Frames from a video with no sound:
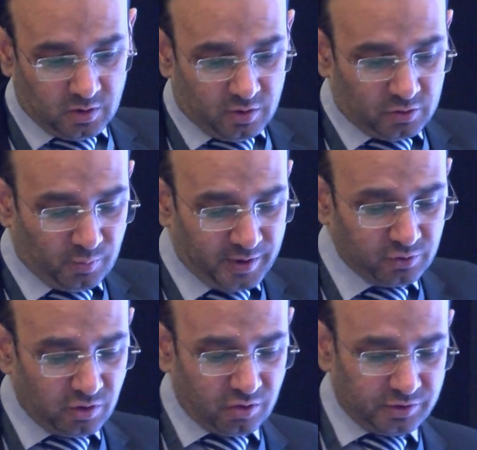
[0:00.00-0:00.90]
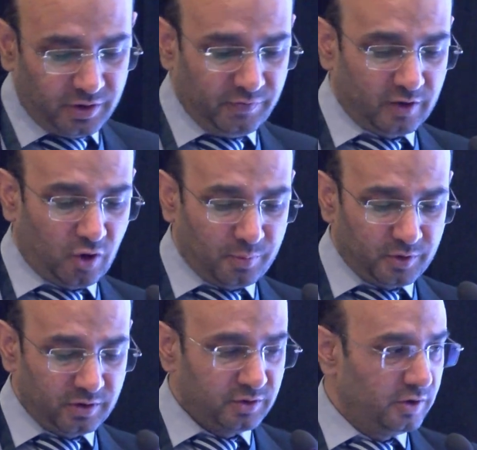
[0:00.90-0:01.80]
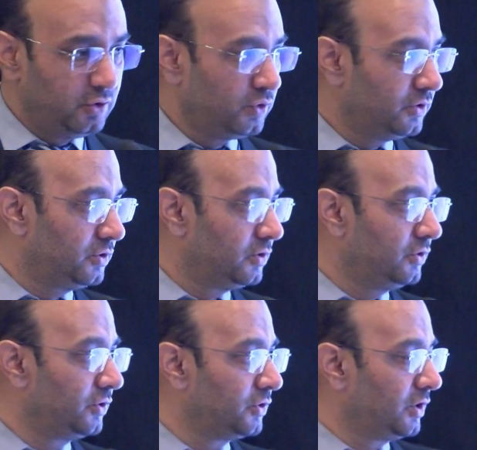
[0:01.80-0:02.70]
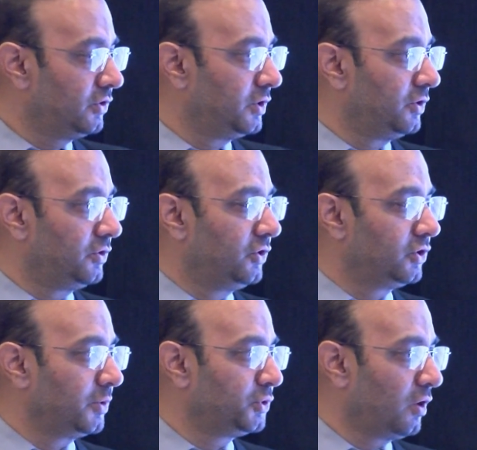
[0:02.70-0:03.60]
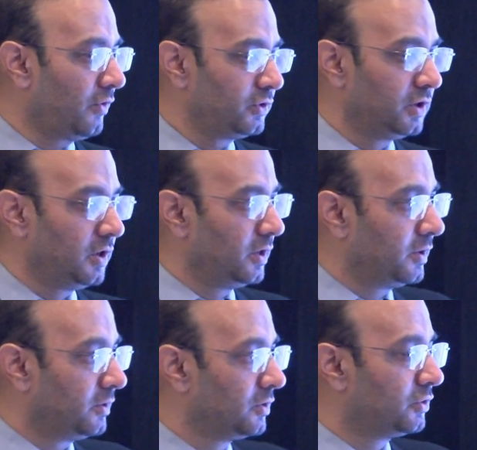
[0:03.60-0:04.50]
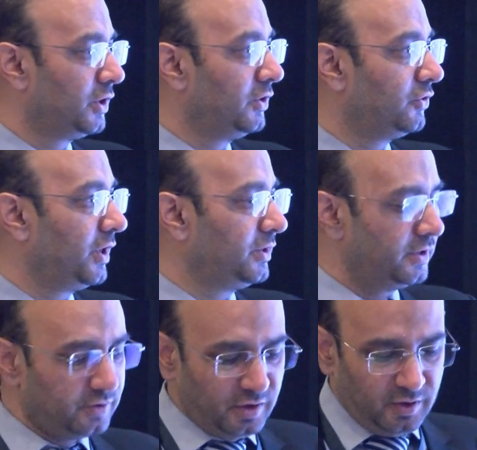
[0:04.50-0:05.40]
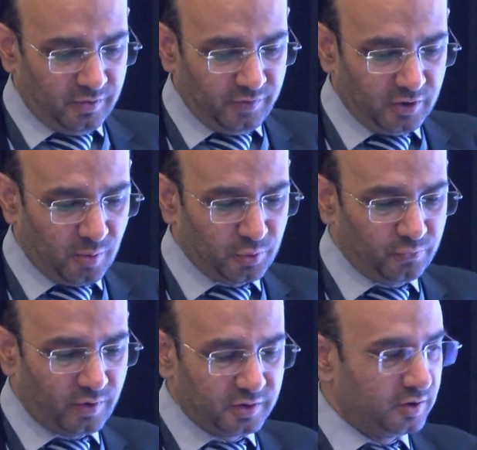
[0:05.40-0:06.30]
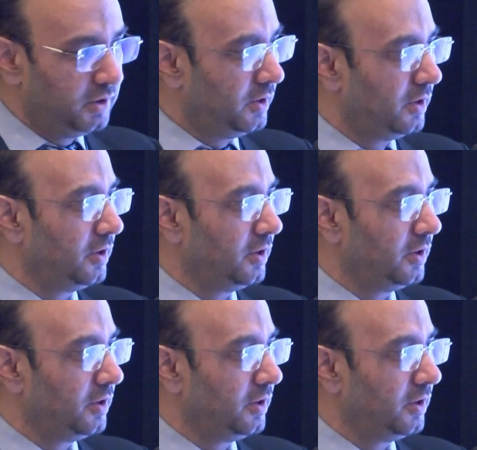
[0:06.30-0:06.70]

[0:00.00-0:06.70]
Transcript: The methodology we adopted, this is just this description of the 3 stages we adopted for the